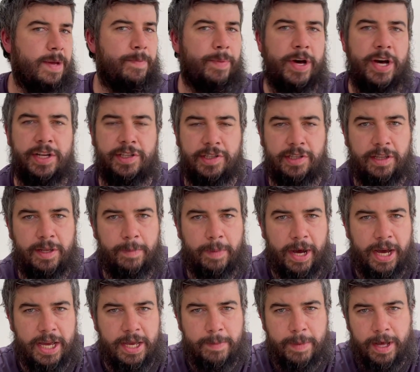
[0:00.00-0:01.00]
personally
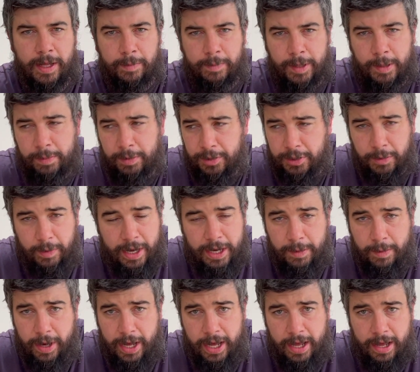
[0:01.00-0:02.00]
by email. People do
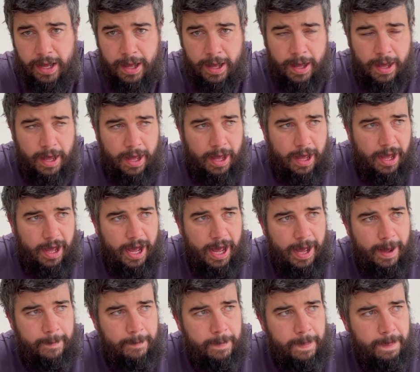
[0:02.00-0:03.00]
anyway.
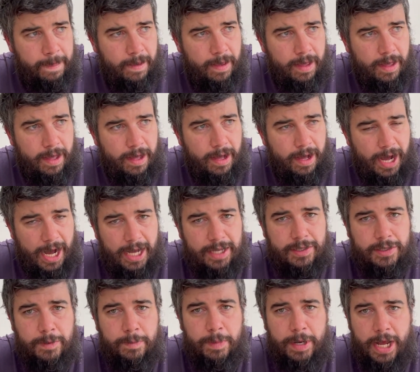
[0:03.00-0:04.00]

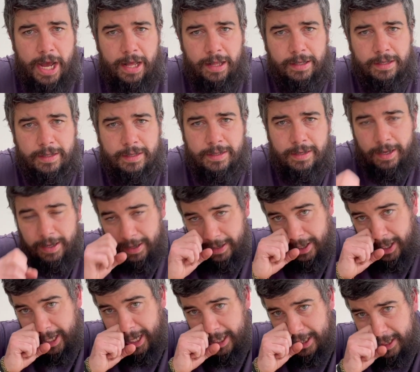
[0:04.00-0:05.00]
Ask somebody else.
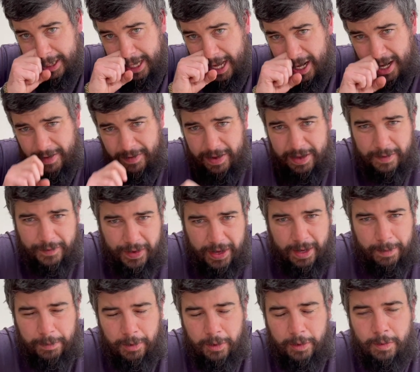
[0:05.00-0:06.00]
You get to the end of it and you
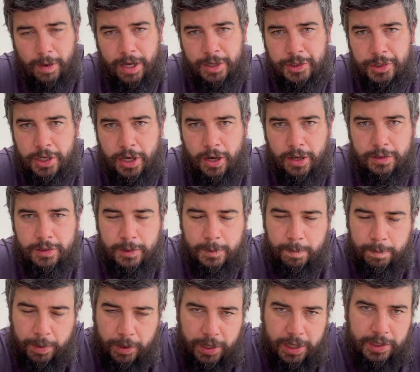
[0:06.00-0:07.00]
think, I'm not quite sure.
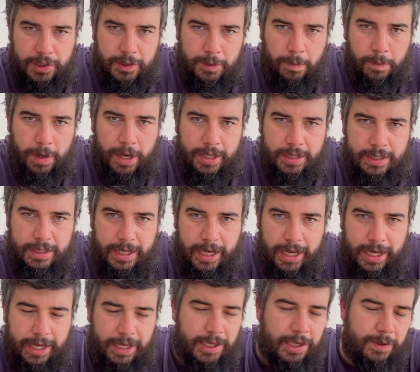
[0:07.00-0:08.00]
Just put it somewhere and
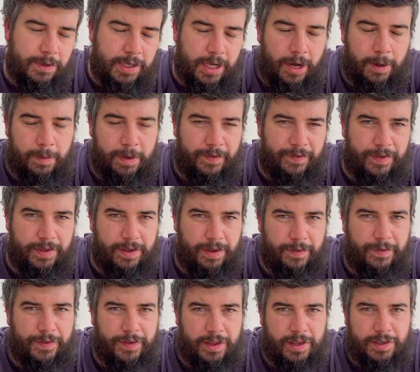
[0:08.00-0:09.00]
say, can you tell me if
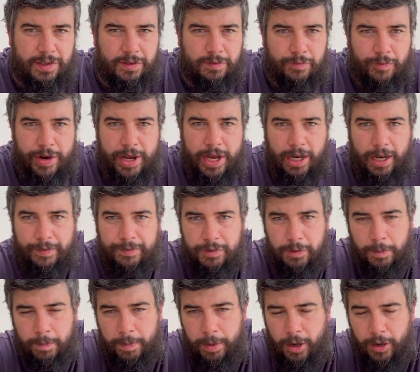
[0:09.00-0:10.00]
you think this is real? I've
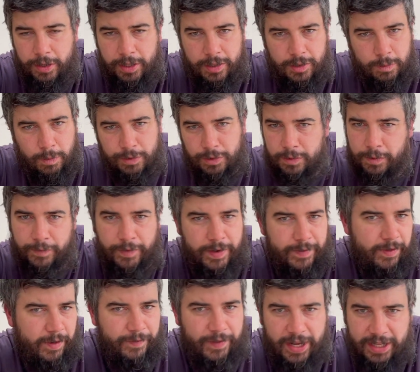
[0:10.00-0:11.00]
done points 1, 2, 3,
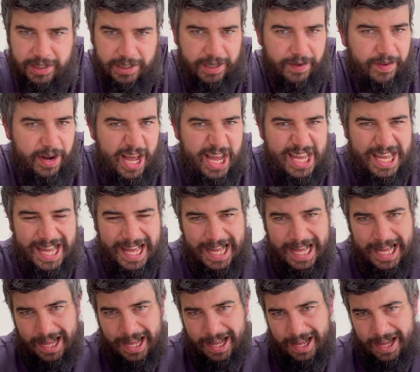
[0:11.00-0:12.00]
4, 5, 6, 7, 8,
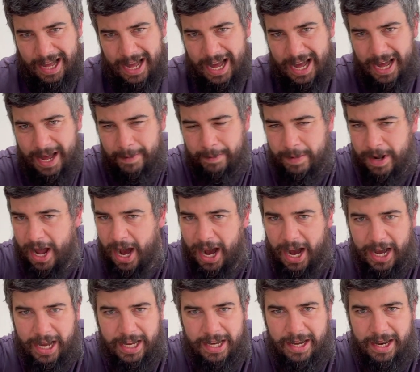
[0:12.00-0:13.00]

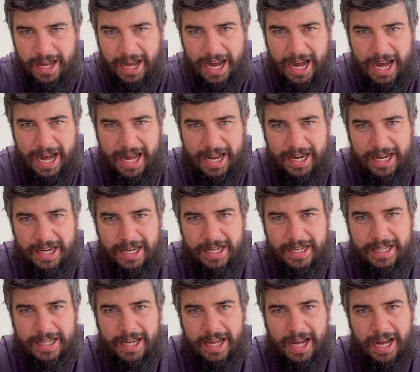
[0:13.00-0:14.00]
9,
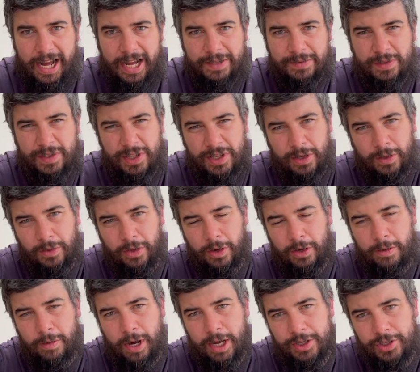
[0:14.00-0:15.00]
and I'm still
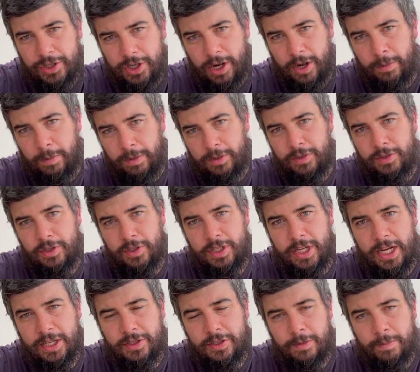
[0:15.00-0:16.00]
not quite sure. Well, just
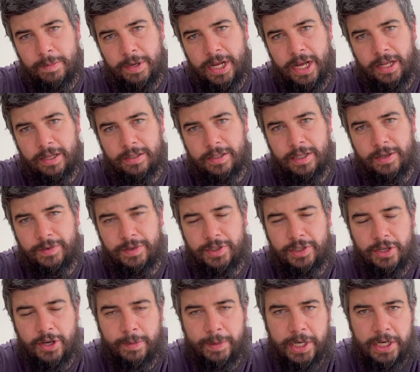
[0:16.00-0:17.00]
ask somebody else. There are
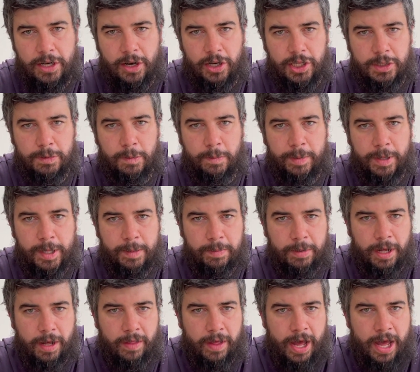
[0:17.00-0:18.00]
so many knowledgeable
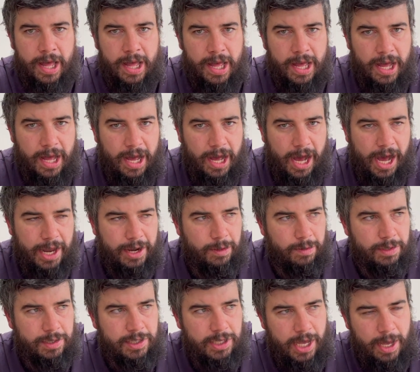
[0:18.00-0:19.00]
people out there. I do
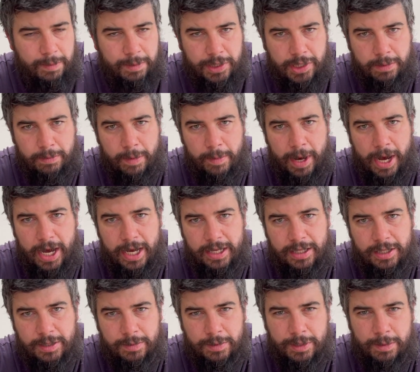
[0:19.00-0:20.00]
the same with some of my
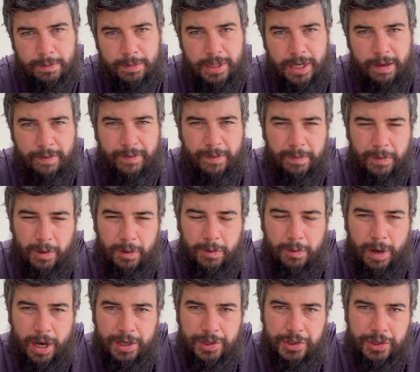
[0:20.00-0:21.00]
items sometimes. If I'm not
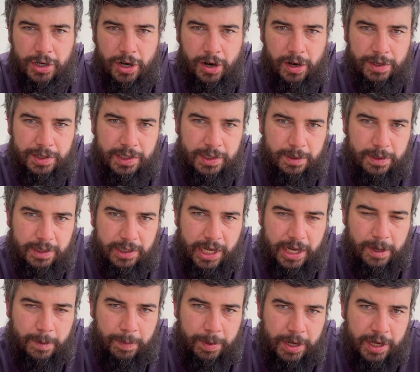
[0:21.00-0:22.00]
quite sure, I'll
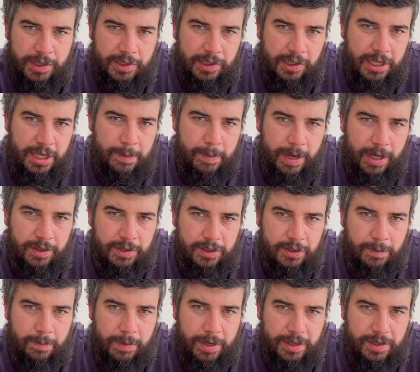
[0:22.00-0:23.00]
send a personal email to
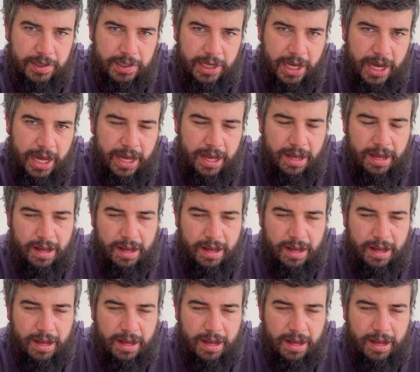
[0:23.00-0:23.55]
somebody and say,